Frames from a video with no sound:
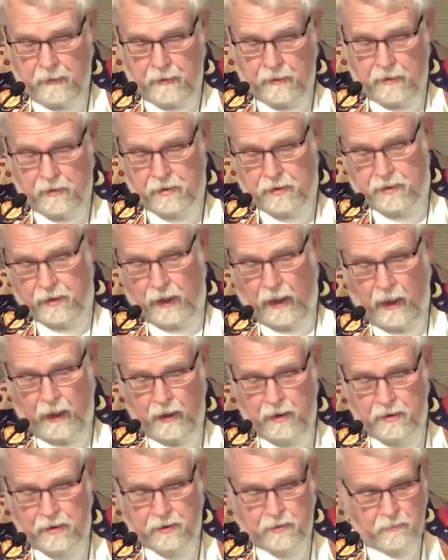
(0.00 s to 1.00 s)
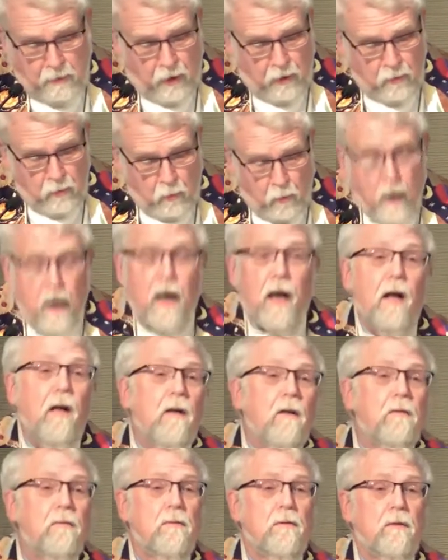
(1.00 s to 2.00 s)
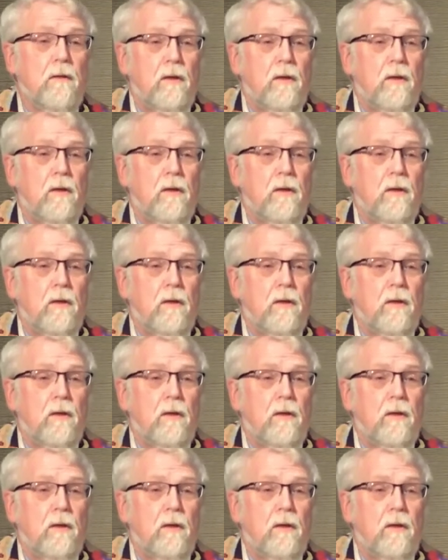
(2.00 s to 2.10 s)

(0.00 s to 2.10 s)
"The stars thrown well,